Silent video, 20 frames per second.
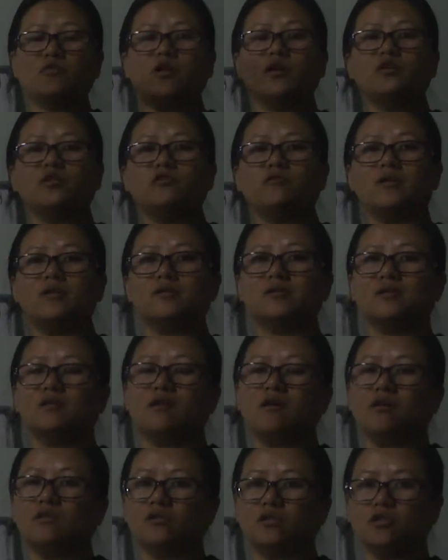going towards the
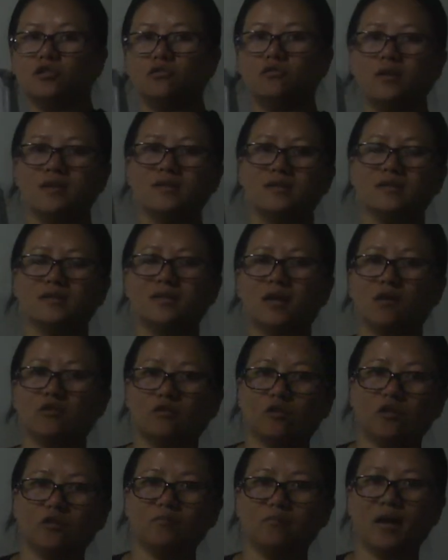north or towards the
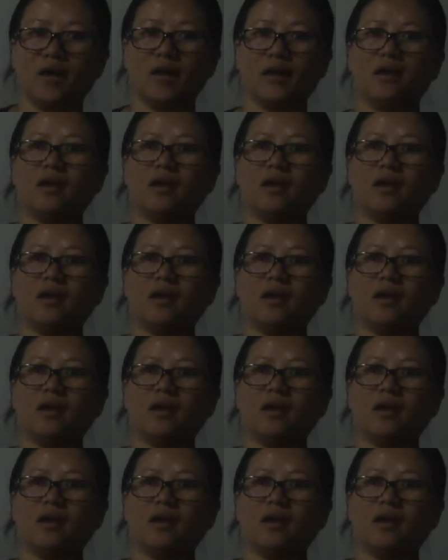south, or